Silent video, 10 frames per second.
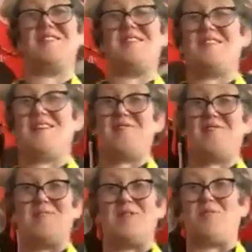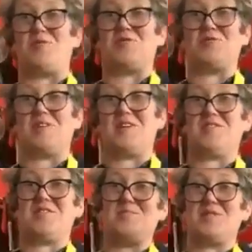the dairy milk. So it
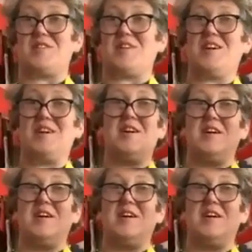is something